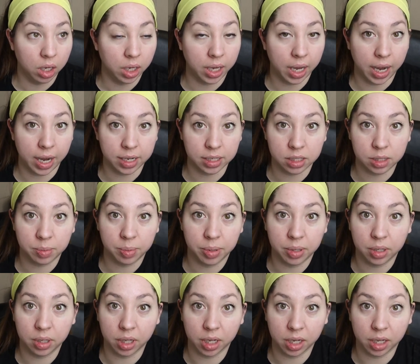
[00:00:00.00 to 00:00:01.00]
gasp
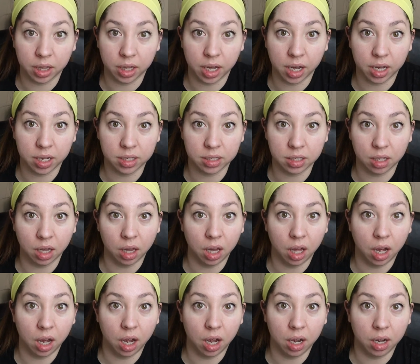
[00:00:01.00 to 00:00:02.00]
like that is a
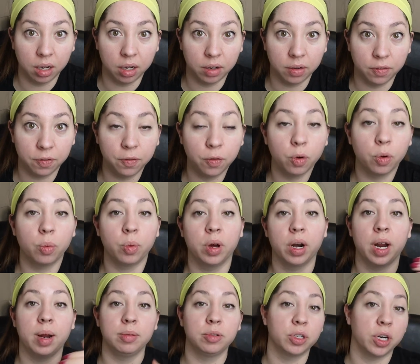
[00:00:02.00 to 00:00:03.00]
lot for
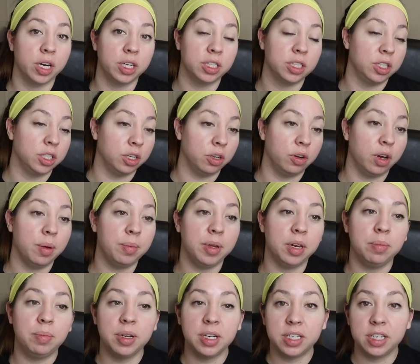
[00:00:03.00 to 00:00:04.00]
what I'm trying to do I mean
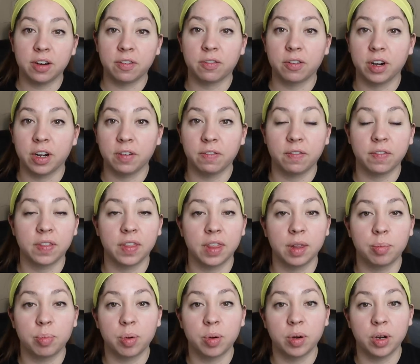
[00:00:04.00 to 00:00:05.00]
it'd be different if
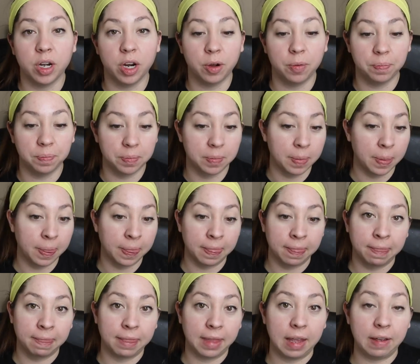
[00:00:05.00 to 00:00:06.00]
the you know
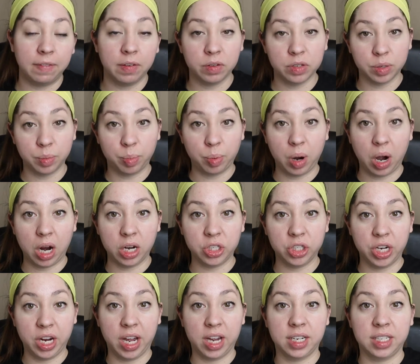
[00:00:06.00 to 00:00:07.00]
if it was a
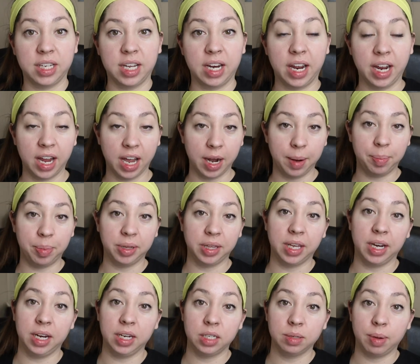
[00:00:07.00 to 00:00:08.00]
project and I kind of put
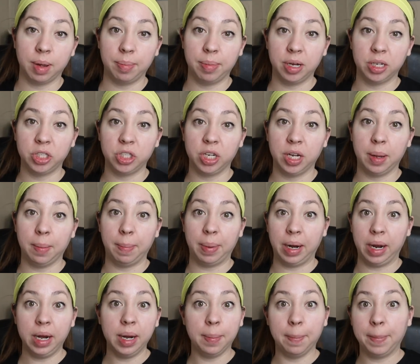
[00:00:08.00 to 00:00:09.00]
that into my budget
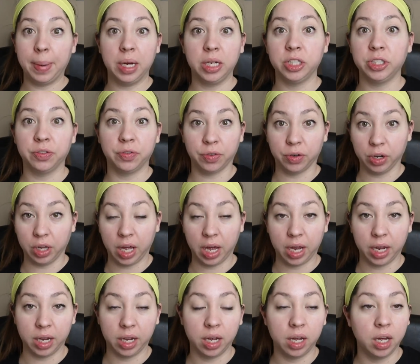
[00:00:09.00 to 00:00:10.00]
but I didn't budget for
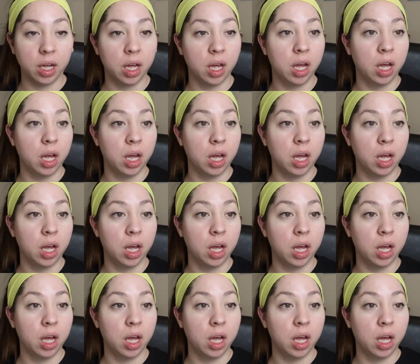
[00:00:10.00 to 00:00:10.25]
like